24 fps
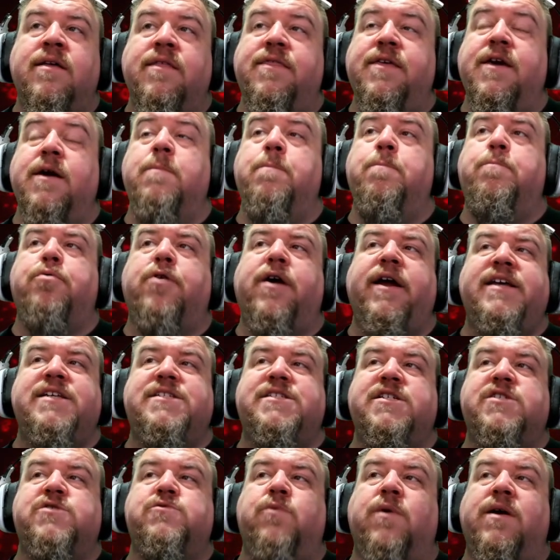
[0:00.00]
The
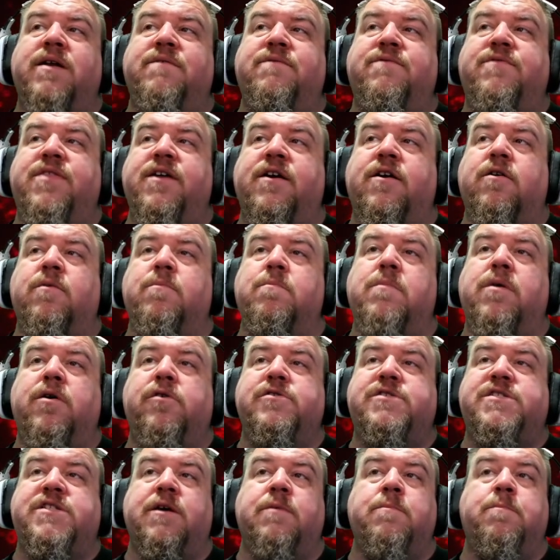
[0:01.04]
embrace is one of their
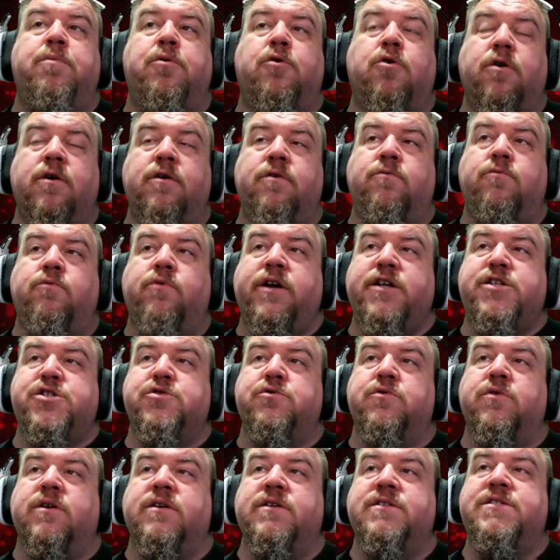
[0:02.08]
most important
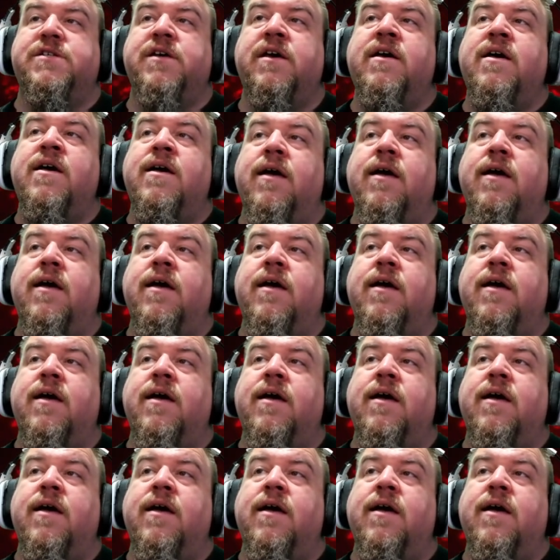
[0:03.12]
rituals,